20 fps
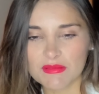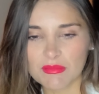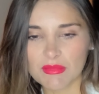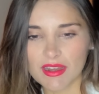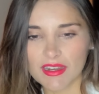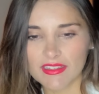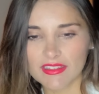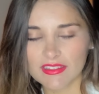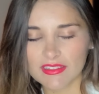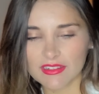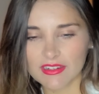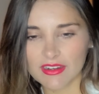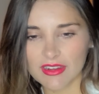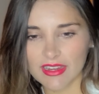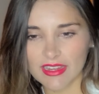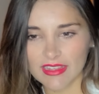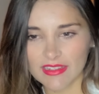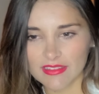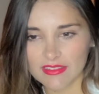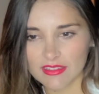smart and
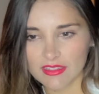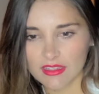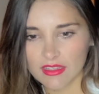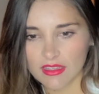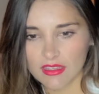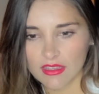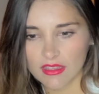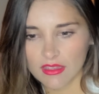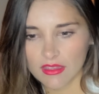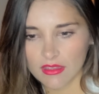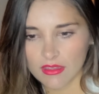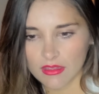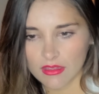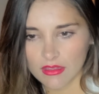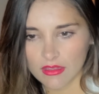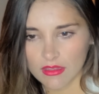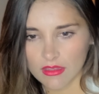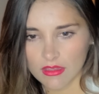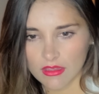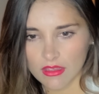great.
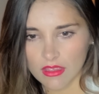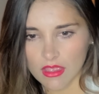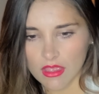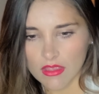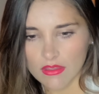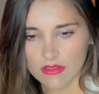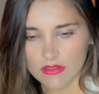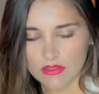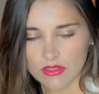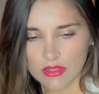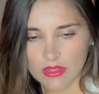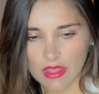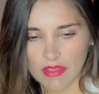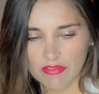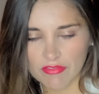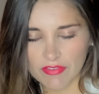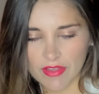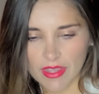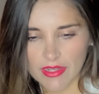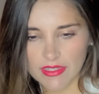So they
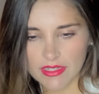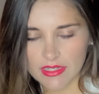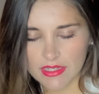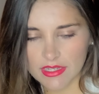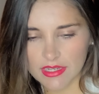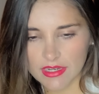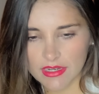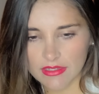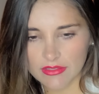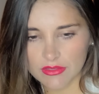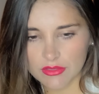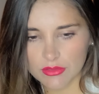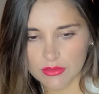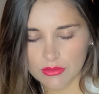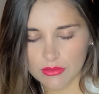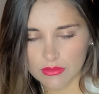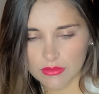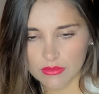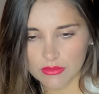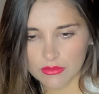fight in here
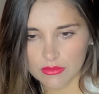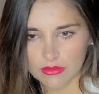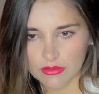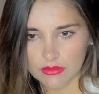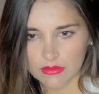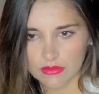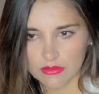too.